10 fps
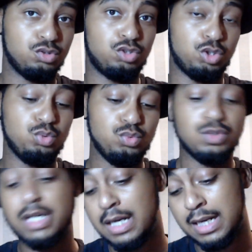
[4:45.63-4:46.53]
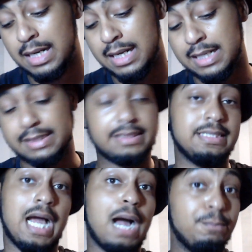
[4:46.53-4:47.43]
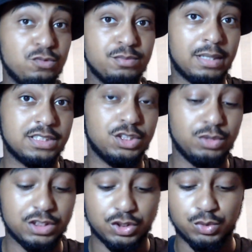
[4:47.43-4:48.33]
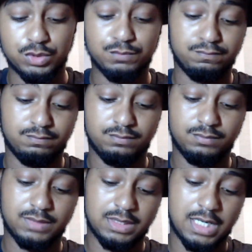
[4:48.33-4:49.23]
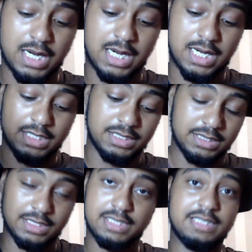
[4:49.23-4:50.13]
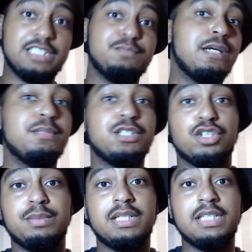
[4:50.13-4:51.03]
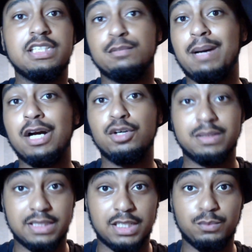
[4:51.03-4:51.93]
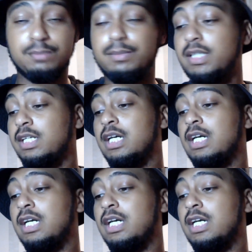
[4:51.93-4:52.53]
2, I'm moving back to uni soon, and this baby is going to be easier to pack up and take with me